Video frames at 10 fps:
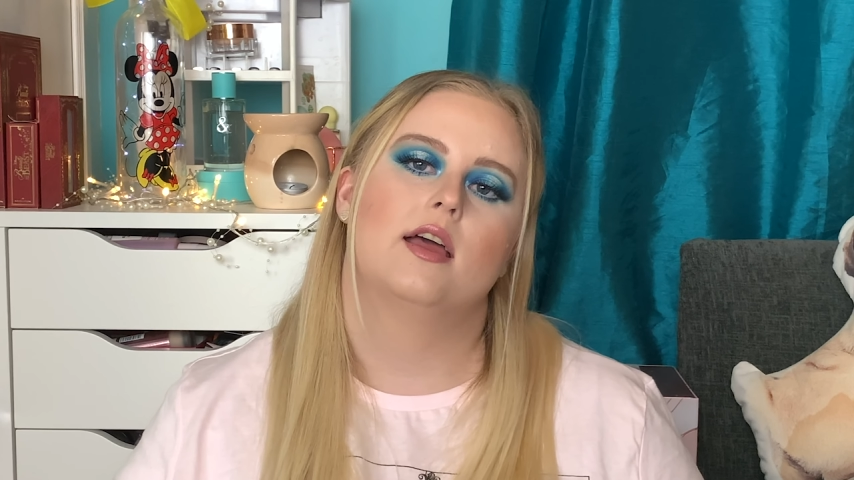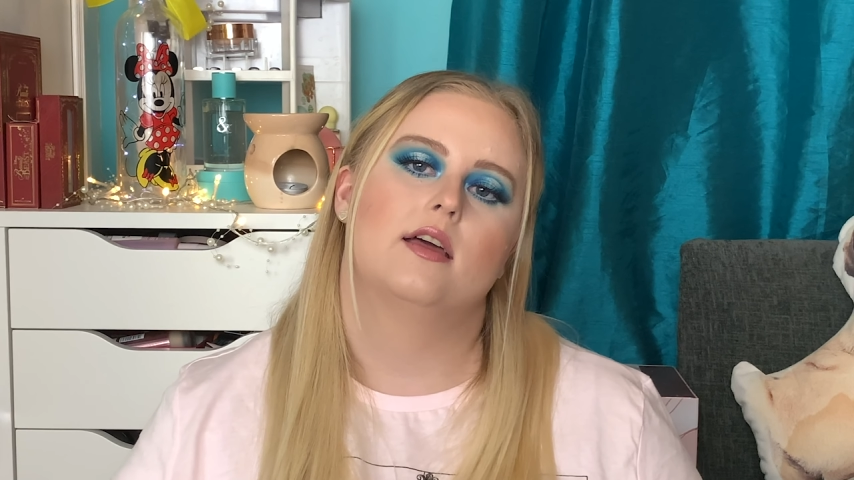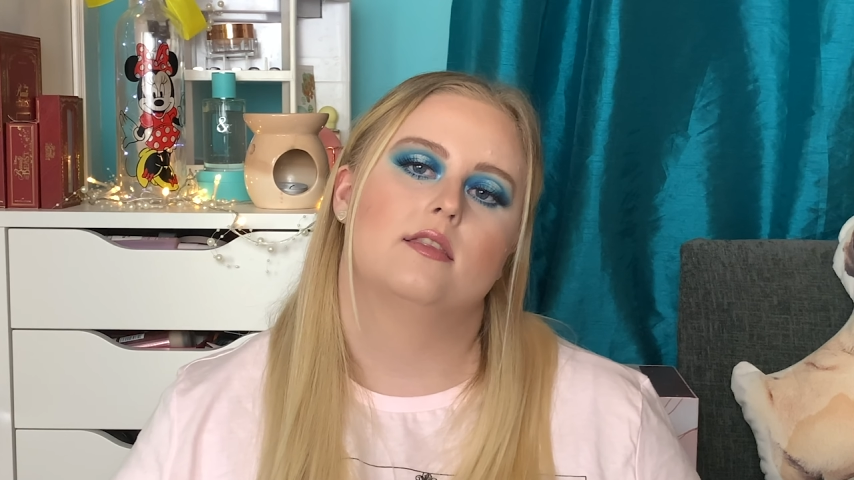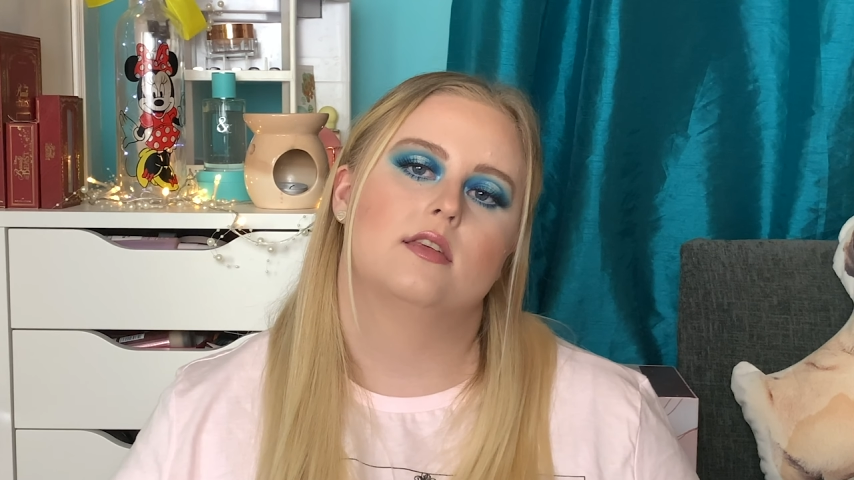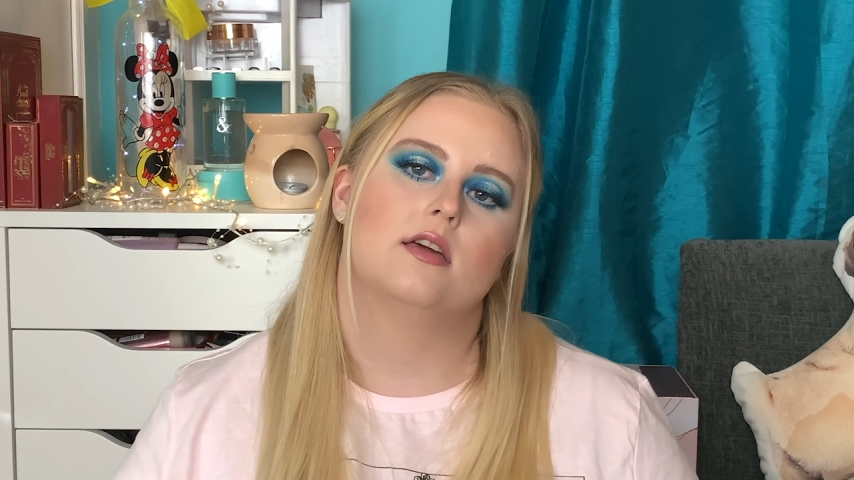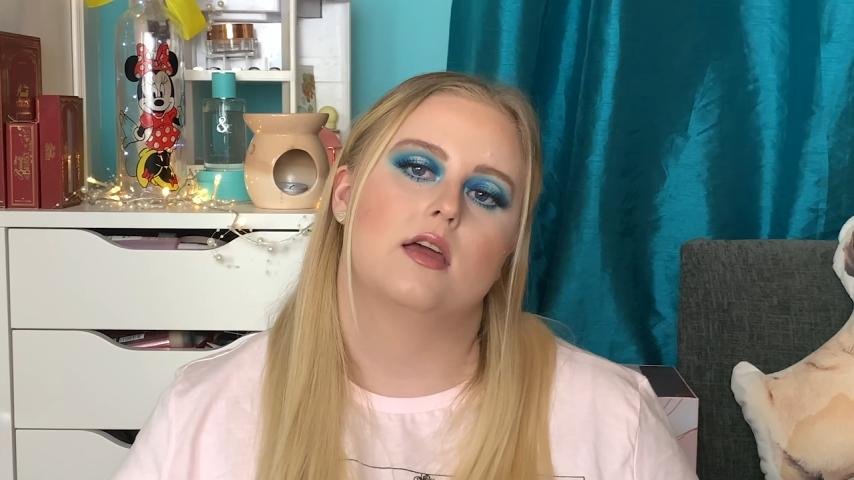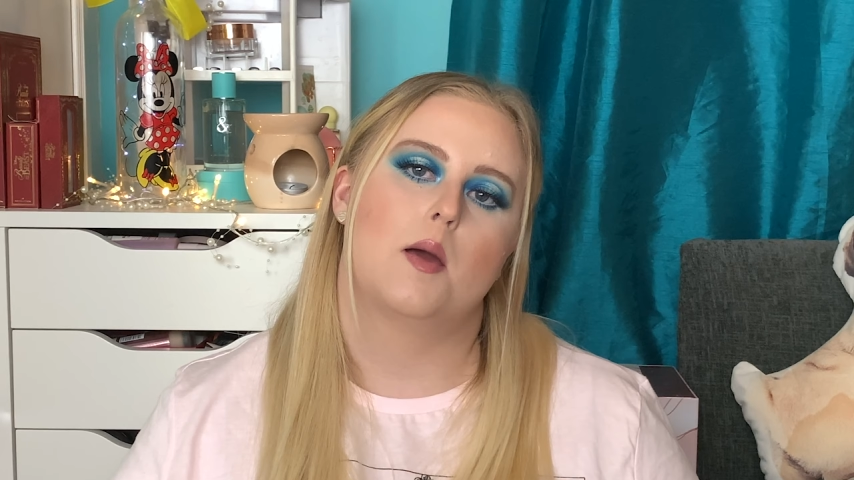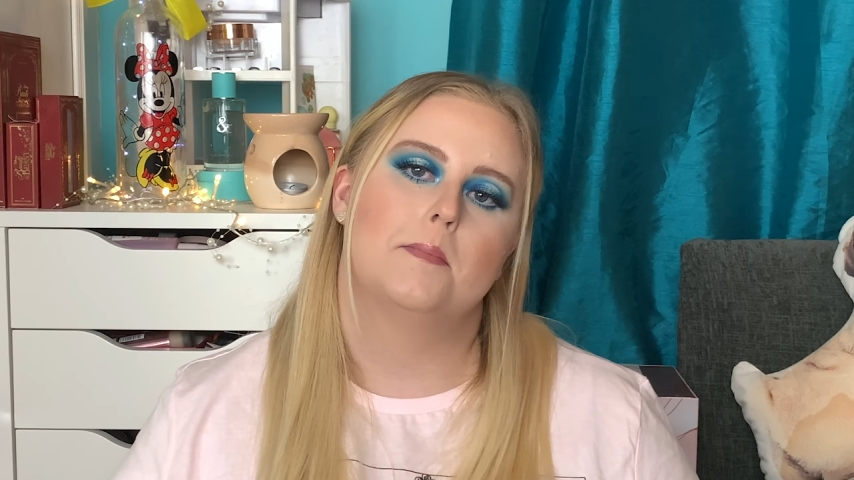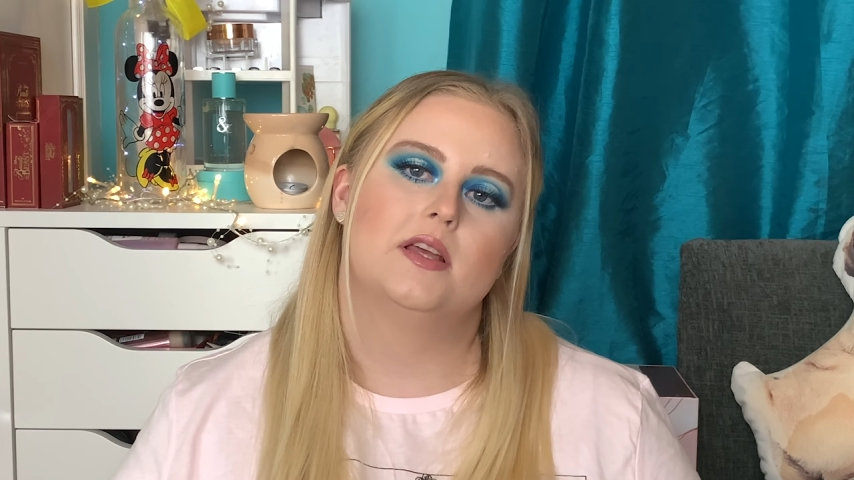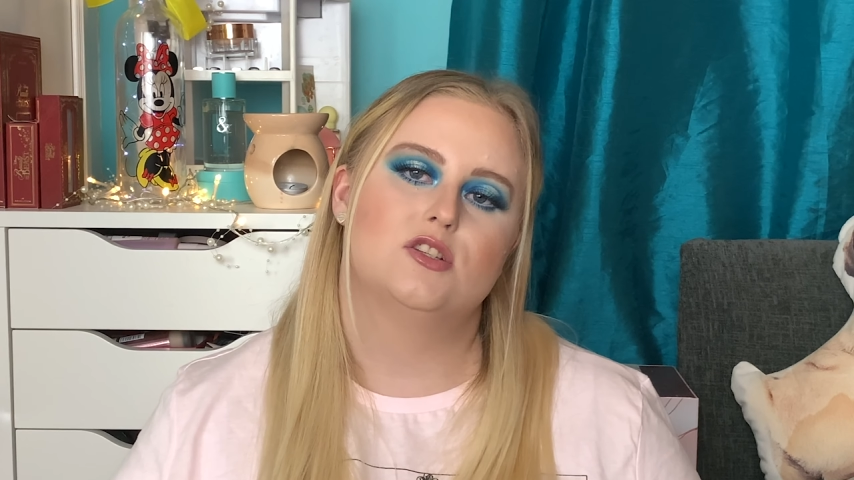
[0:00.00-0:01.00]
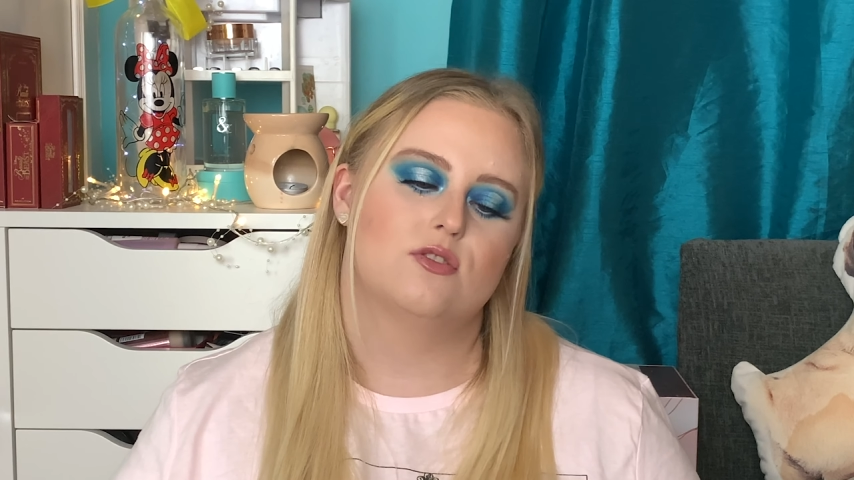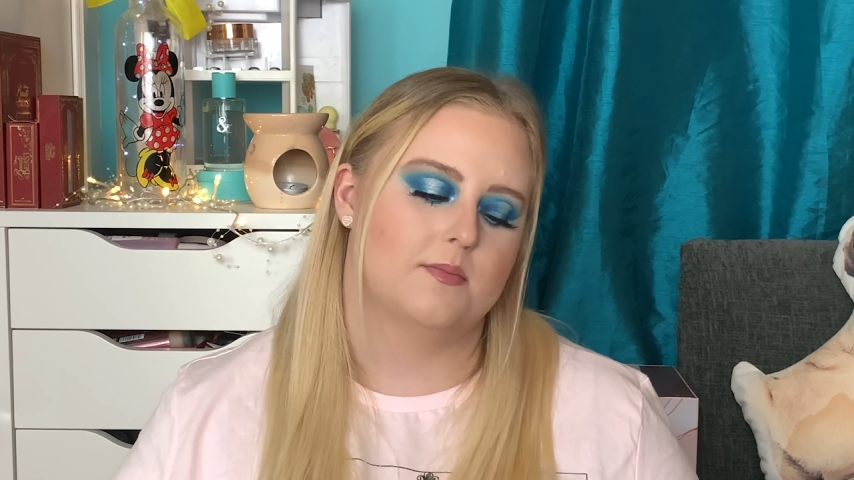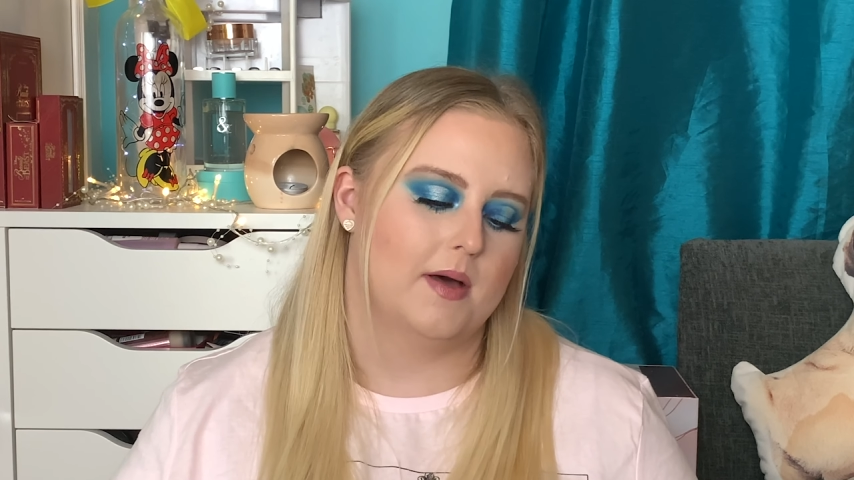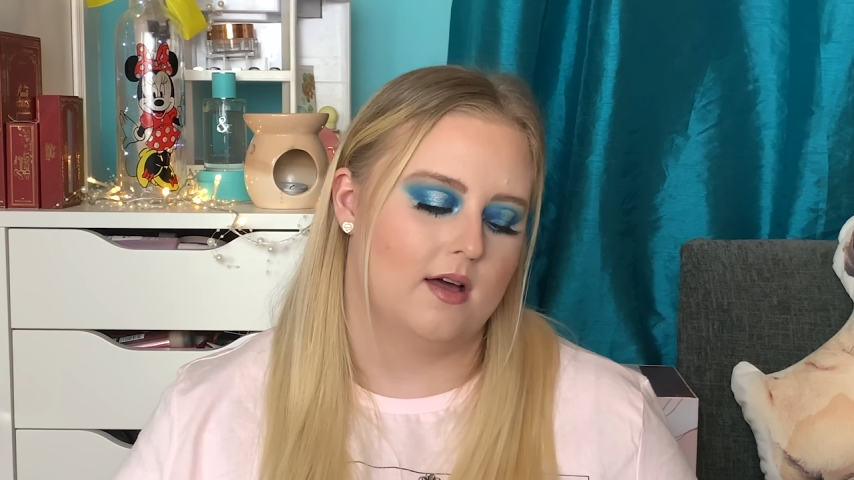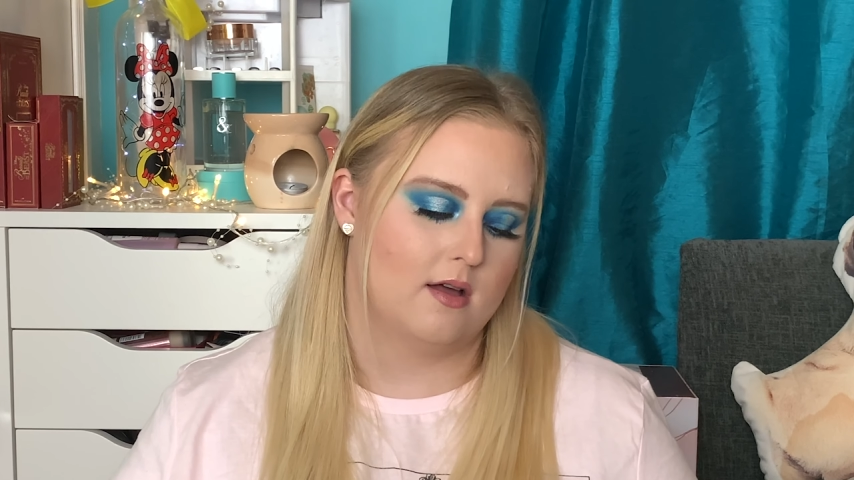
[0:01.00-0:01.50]
in the mystery
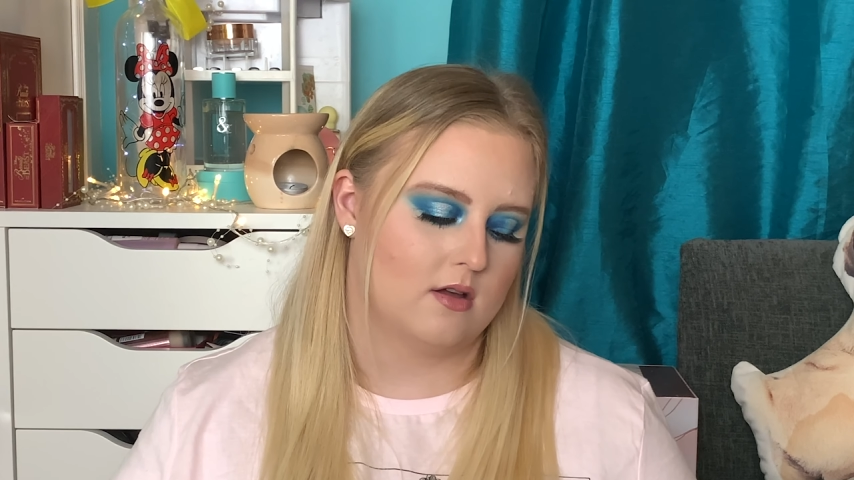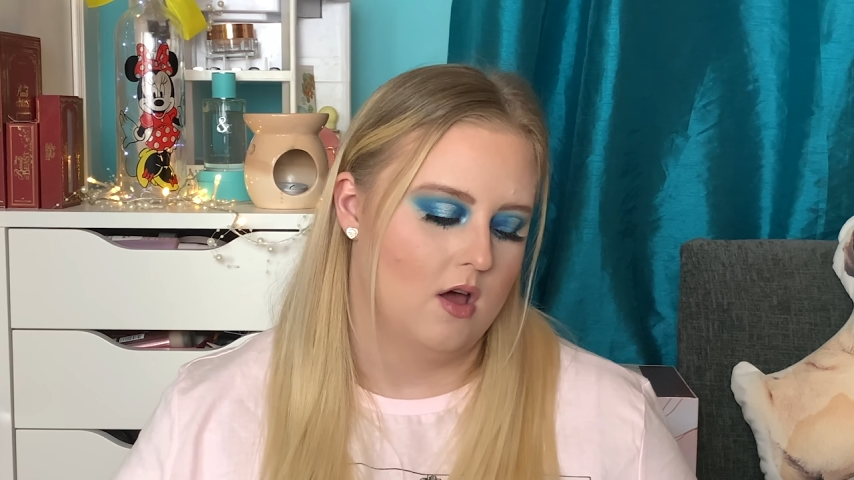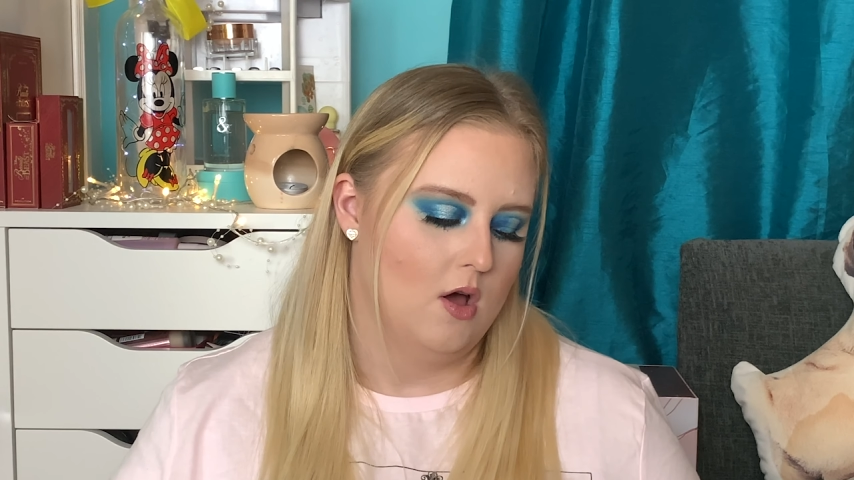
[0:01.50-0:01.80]
bag